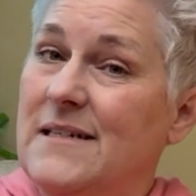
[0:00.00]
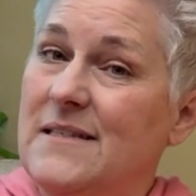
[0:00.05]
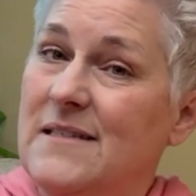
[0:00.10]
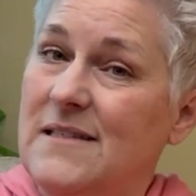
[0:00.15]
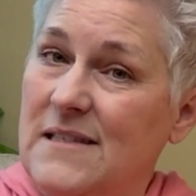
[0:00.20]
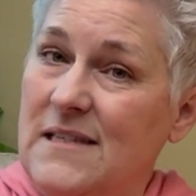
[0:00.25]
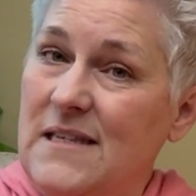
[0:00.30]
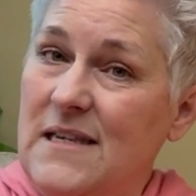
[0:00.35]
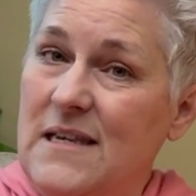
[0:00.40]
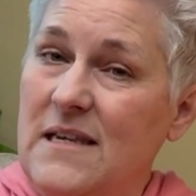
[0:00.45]
to
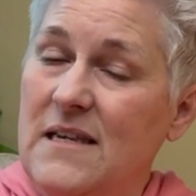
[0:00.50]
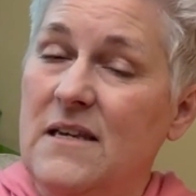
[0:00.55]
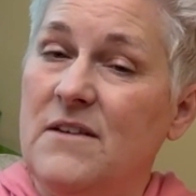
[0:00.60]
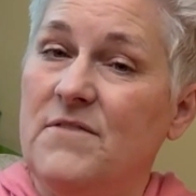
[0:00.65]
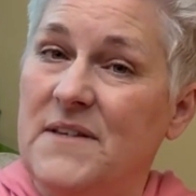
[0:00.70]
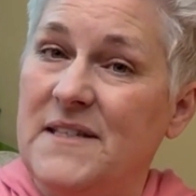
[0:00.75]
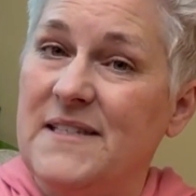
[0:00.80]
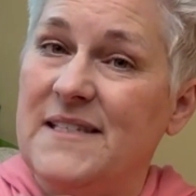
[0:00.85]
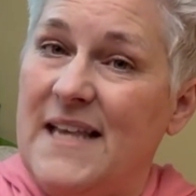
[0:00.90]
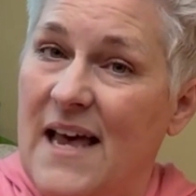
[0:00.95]
see
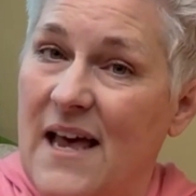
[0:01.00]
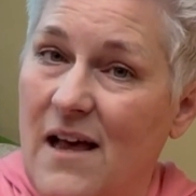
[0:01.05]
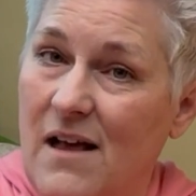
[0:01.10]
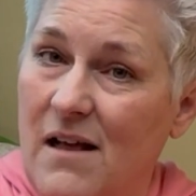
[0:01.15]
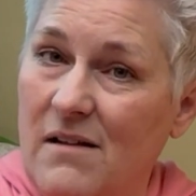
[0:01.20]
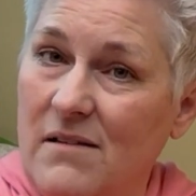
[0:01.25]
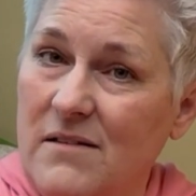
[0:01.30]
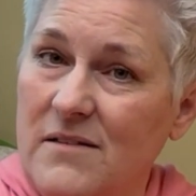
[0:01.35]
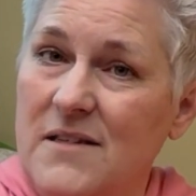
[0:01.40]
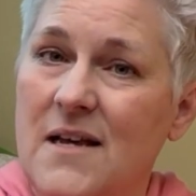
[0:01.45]
if it's
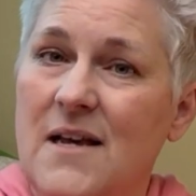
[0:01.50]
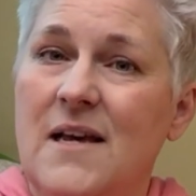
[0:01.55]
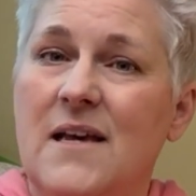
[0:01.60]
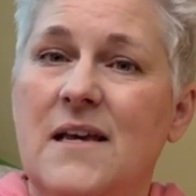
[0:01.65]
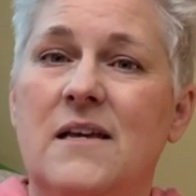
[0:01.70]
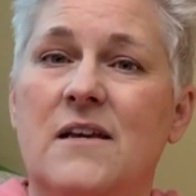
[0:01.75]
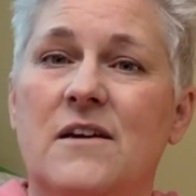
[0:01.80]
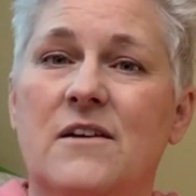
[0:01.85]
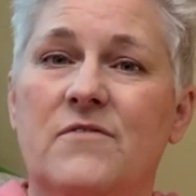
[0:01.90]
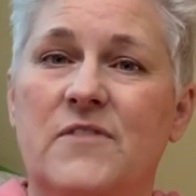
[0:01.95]
held,
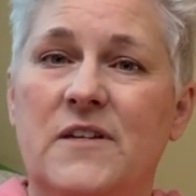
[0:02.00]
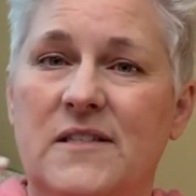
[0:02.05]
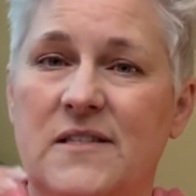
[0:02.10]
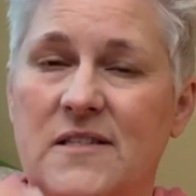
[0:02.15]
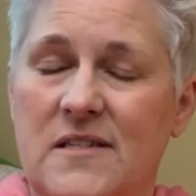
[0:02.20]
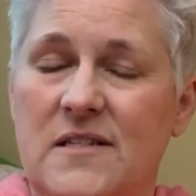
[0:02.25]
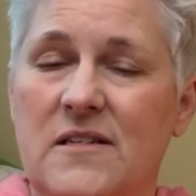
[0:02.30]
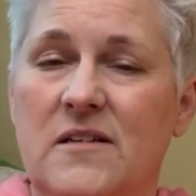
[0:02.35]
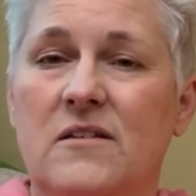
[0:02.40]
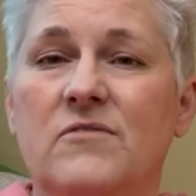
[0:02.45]
if it's
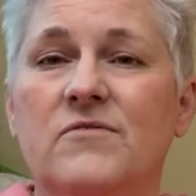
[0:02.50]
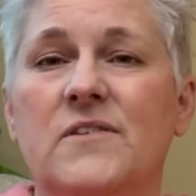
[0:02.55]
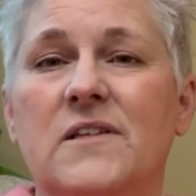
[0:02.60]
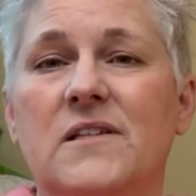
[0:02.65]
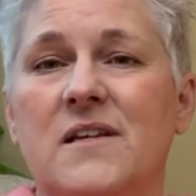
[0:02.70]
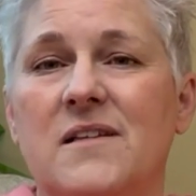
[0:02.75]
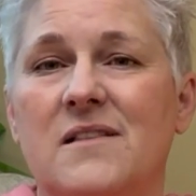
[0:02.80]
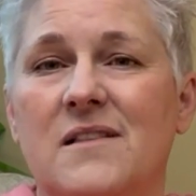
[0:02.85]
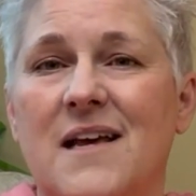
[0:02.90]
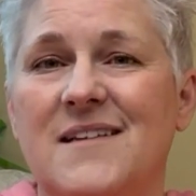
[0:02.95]
still
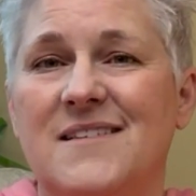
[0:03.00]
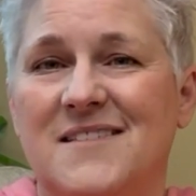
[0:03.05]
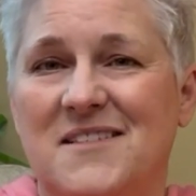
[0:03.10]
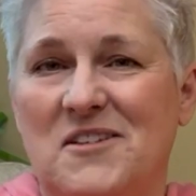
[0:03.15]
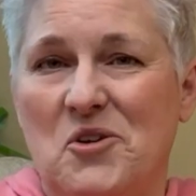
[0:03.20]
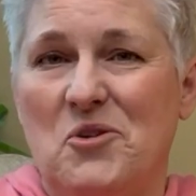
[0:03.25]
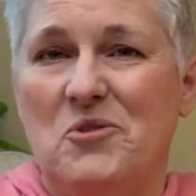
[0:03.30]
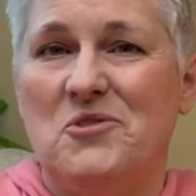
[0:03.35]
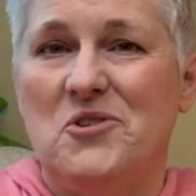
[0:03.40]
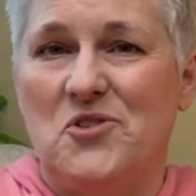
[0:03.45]
feeling like
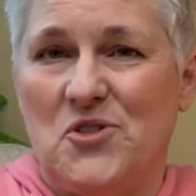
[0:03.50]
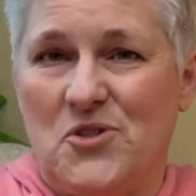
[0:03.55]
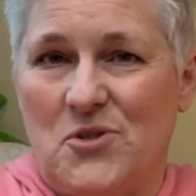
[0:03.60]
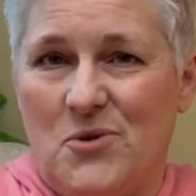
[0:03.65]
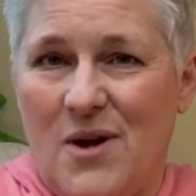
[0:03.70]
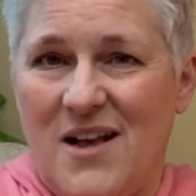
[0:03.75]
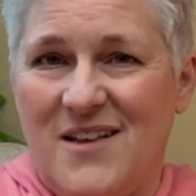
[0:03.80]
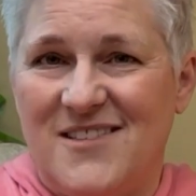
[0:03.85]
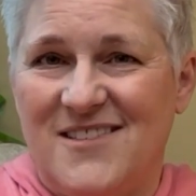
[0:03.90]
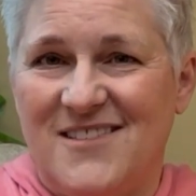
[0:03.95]
zero
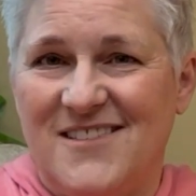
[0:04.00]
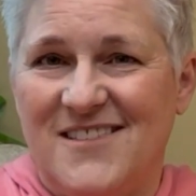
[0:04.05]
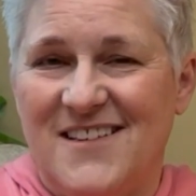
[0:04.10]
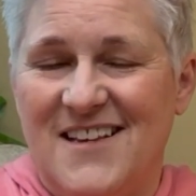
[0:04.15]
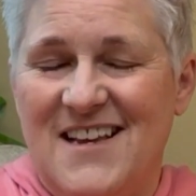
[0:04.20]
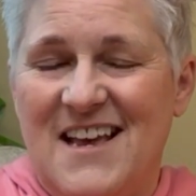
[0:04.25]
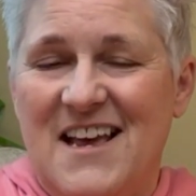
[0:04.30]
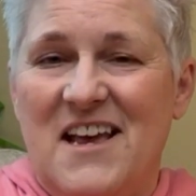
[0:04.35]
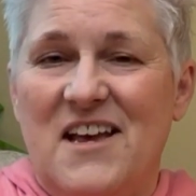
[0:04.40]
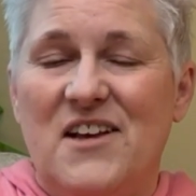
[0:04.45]
distress.
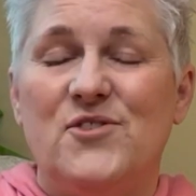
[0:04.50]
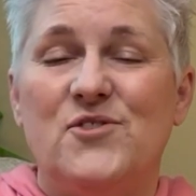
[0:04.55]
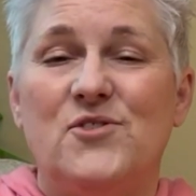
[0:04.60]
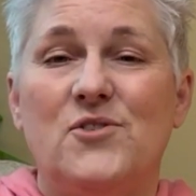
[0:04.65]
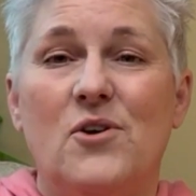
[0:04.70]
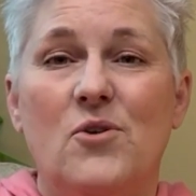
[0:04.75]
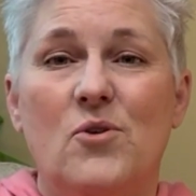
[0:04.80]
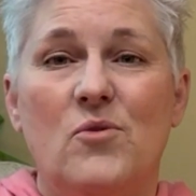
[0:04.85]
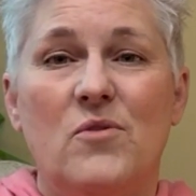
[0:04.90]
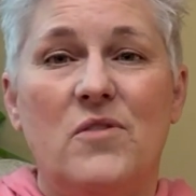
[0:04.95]

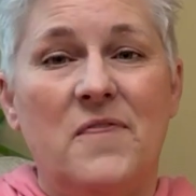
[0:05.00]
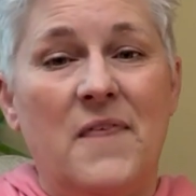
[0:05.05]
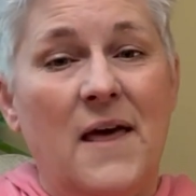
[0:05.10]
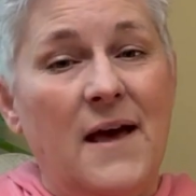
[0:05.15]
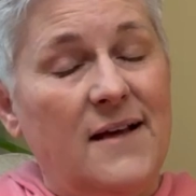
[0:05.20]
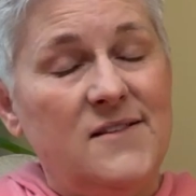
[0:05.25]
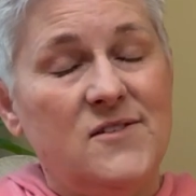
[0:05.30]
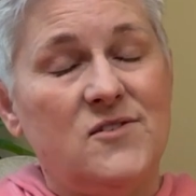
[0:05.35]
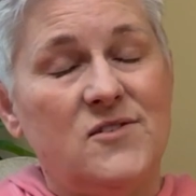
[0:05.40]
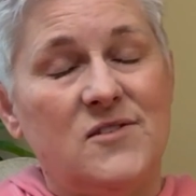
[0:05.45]
So
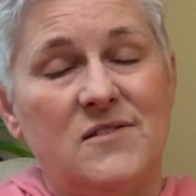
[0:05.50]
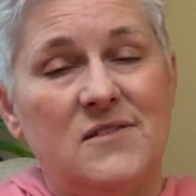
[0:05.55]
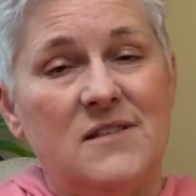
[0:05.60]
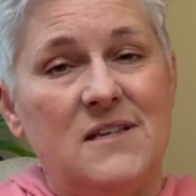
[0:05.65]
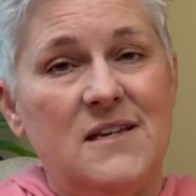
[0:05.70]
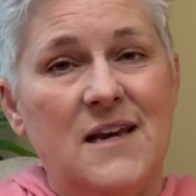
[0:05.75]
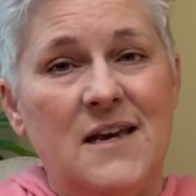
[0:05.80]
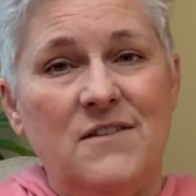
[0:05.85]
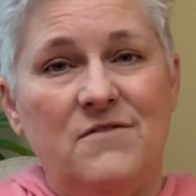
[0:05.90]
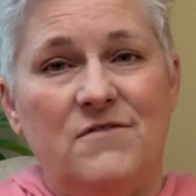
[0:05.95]
that's
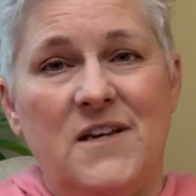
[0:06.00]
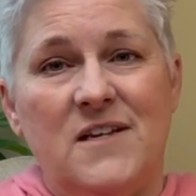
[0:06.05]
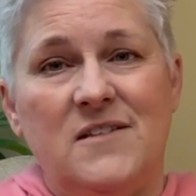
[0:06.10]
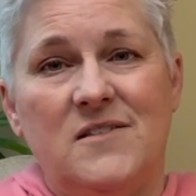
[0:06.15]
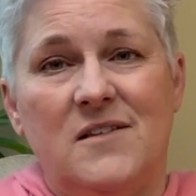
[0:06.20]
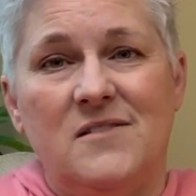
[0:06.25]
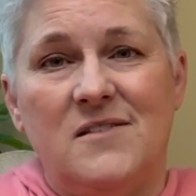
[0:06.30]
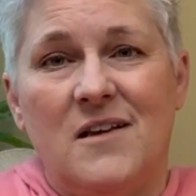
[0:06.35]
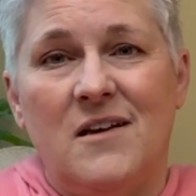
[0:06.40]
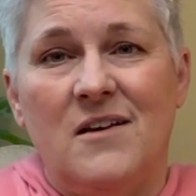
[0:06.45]
the 8
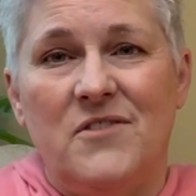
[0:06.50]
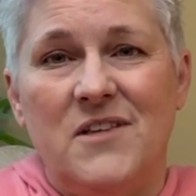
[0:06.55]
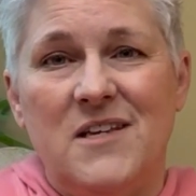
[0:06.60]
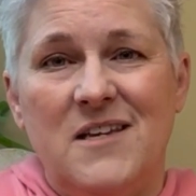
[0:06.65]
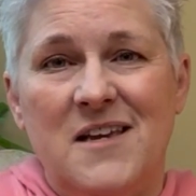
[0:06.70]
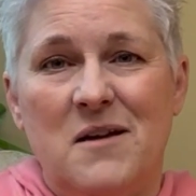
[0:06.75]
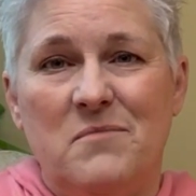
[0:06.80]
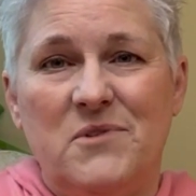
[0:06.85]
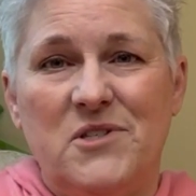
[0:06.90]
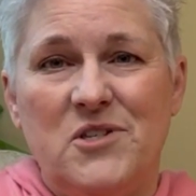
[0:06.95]
phases of
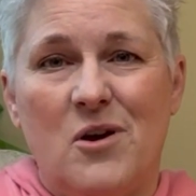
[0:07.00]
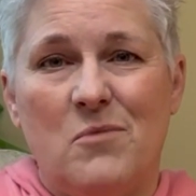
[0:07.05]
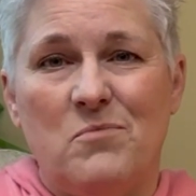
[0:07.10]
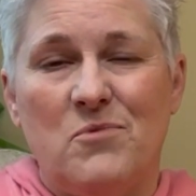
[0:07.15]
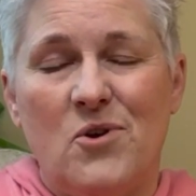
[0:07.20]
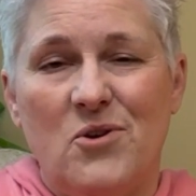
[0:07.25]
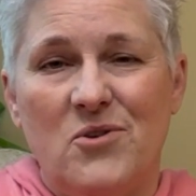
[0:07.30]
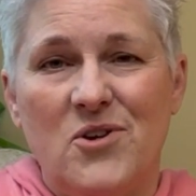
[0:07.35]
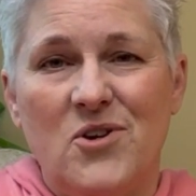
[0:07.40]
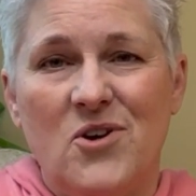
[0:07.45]
the EMDR
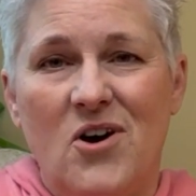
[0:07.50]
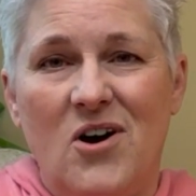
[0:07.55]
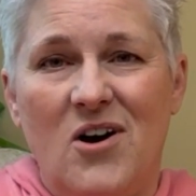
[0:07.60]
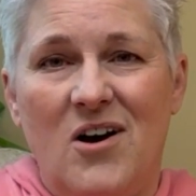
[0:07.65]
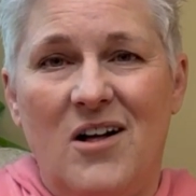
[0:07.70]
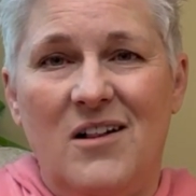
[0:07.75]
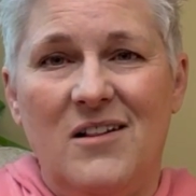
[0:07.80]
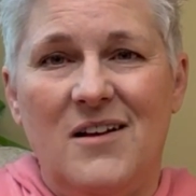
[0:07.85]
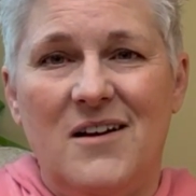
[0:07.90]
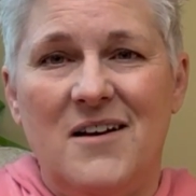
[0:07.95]

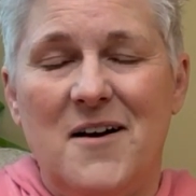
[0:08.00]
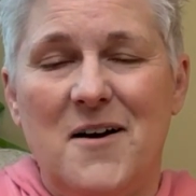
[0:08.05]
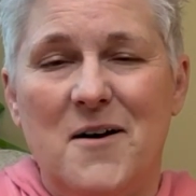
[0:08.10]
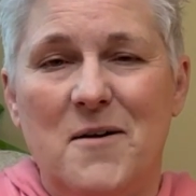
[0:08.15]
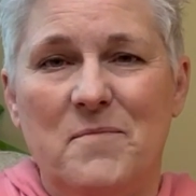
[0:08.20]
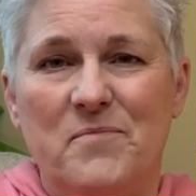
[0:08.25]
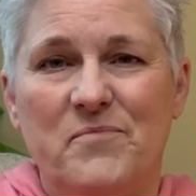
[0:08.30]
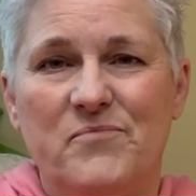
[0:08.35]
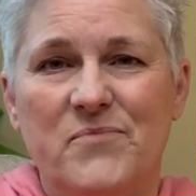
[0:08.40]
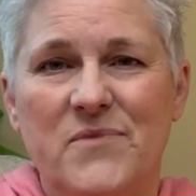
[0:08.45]
protocol.
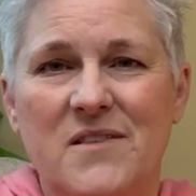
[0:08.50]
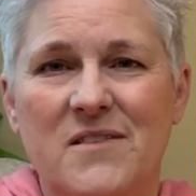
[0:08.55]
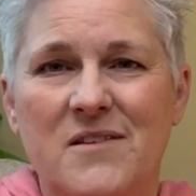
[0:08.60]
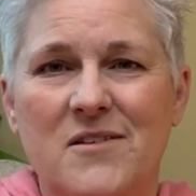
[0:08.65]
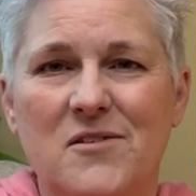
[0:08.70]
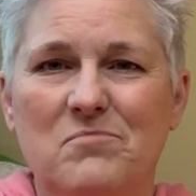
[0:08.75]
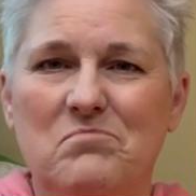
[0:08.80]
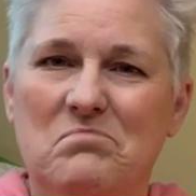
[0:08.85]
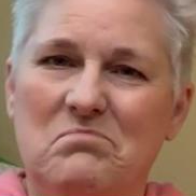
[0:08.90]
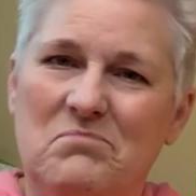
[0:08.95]

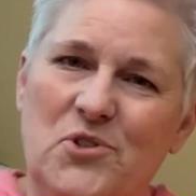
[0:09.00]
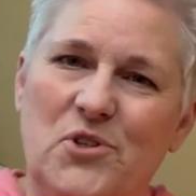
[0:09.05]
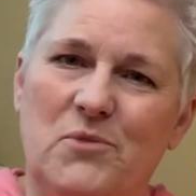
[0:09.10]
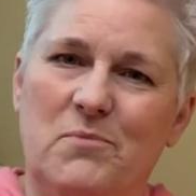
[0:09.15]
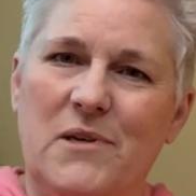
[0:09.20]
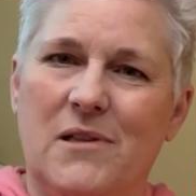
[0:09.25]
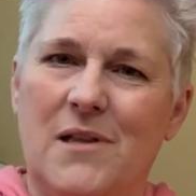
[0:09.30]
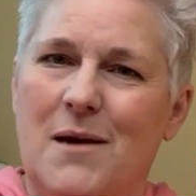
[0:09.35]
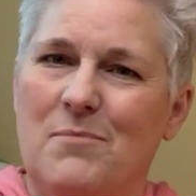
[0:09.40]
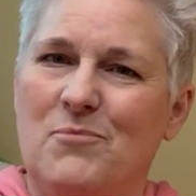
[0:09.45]
There could
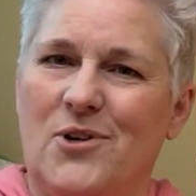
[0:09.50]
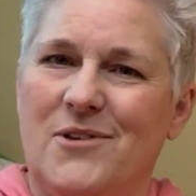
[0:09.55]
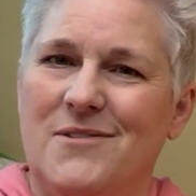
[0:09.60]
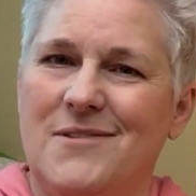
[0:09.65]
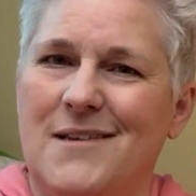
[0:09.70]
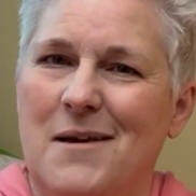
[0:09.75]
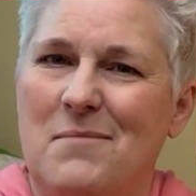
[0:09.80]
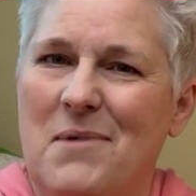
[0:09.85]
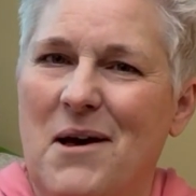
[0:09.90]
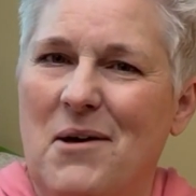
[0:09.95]
be a lot more to
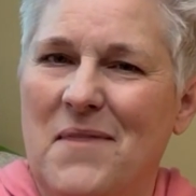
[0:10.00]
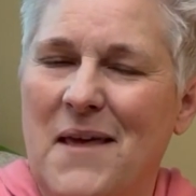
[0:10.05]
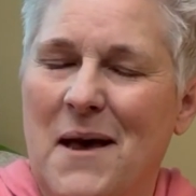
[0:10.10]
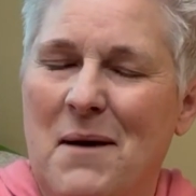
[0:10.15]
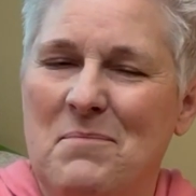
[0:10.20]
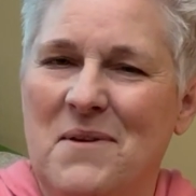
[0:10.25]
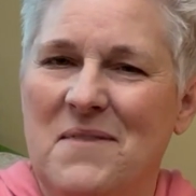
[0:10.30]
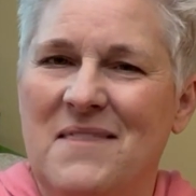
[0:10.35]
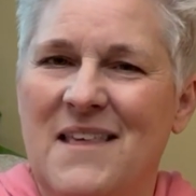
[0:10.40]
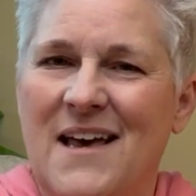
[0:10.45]
say about that,
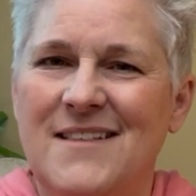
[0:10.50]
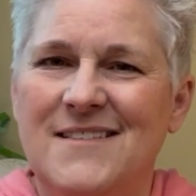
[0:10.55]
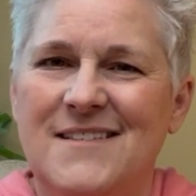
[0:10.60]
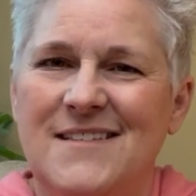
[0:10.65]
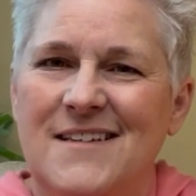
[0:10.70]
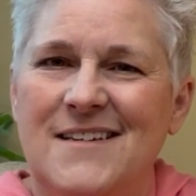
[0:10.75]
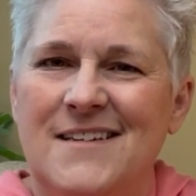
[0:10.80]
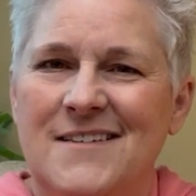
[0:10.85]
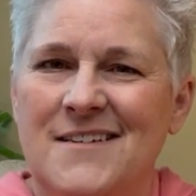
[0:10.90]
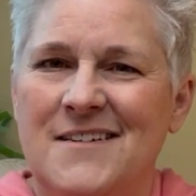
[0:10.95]
but that's
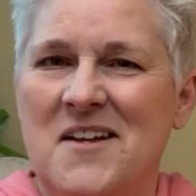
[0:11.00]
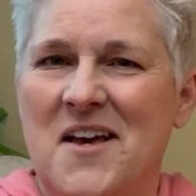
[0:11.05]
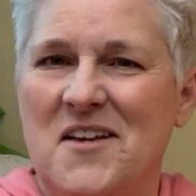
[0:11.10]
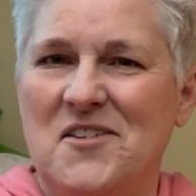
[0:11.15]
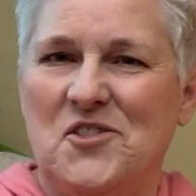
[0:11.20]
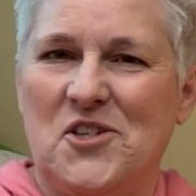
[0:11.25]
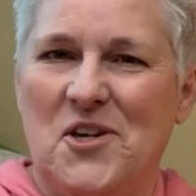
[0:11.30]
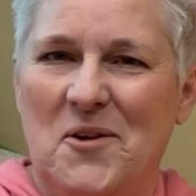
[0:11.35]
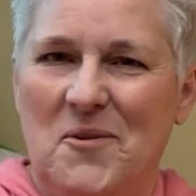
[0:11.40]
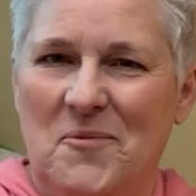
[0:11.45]
it in a
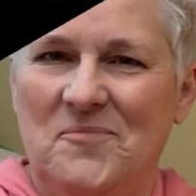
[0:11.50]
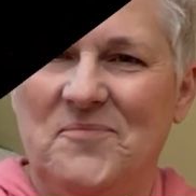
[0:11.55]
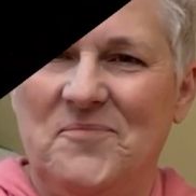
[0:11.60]
nutshell.